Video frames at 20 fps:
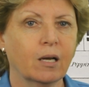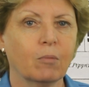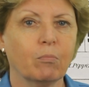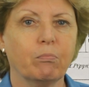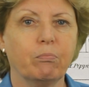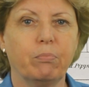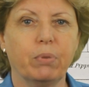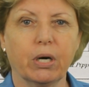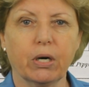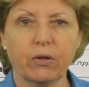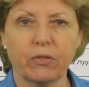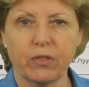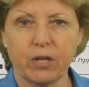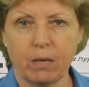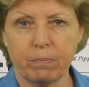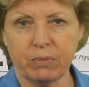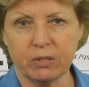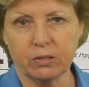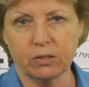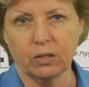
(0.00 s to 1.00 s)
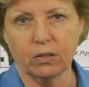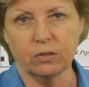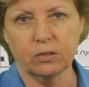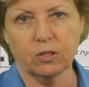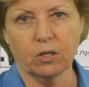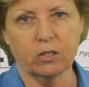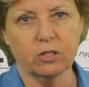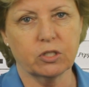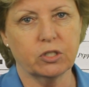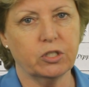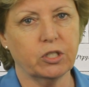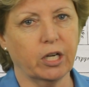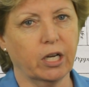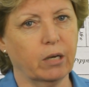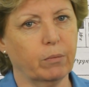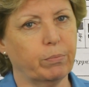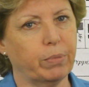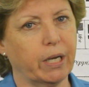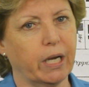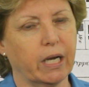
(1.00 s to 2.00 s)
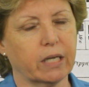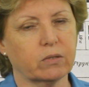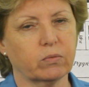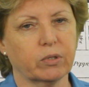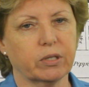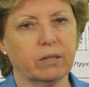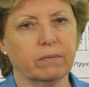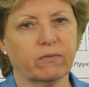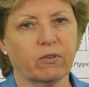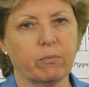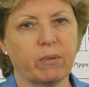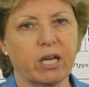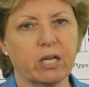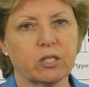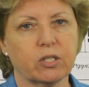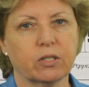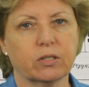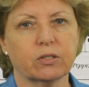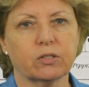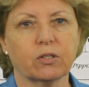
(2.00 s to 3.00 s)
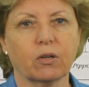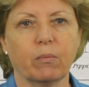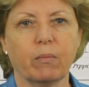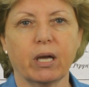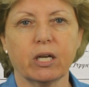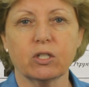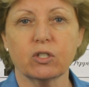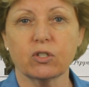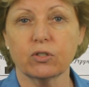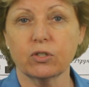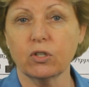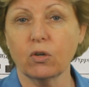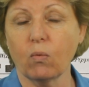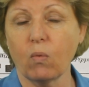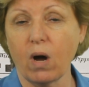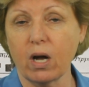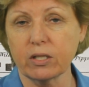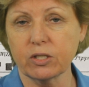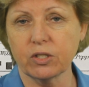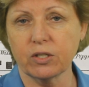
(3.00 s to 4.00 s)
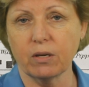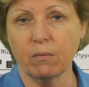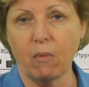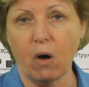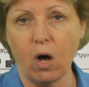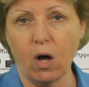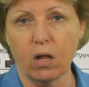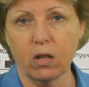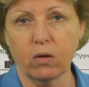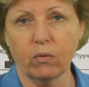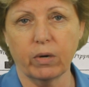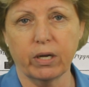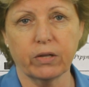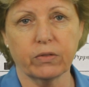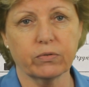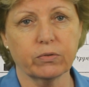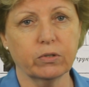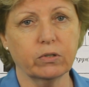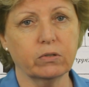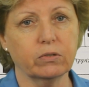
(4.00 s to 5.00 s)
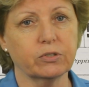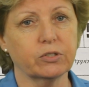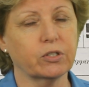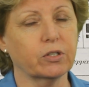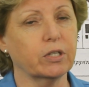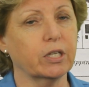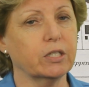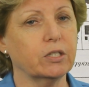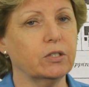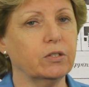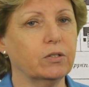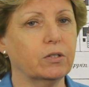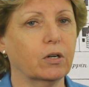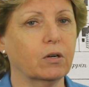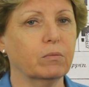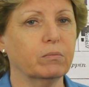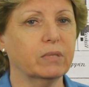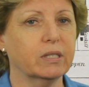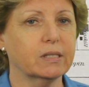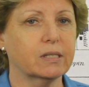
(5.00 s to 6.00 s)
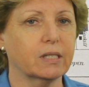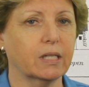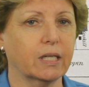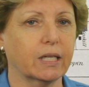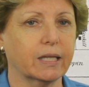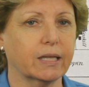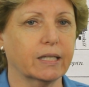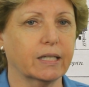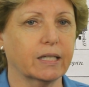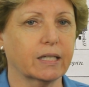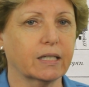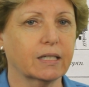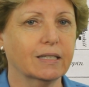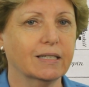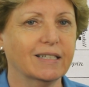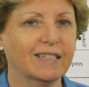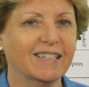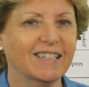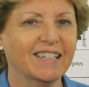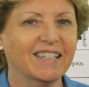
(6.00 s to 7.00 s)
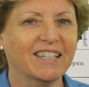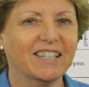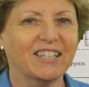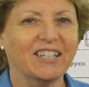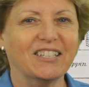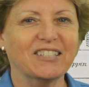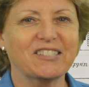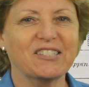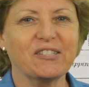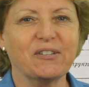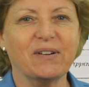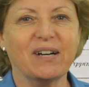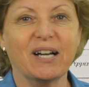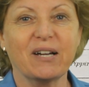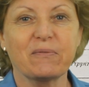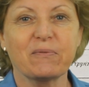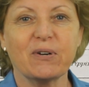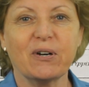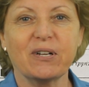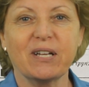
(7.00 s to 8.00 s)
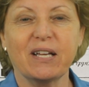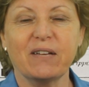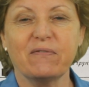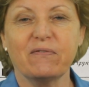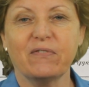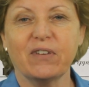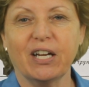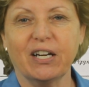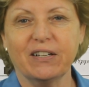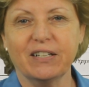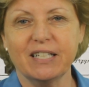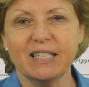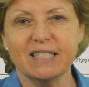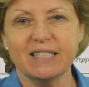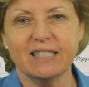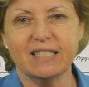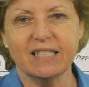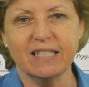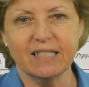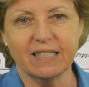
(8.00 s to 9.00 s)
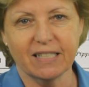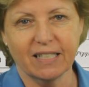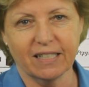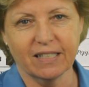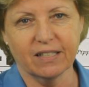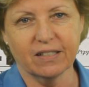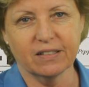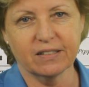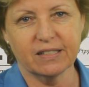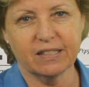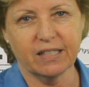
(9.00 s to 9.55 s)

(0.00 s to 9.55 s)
Both episodes are jam-packed with information, so make sure you watch them all the way through so that you don't miss anything. Also, I wrote a very detailed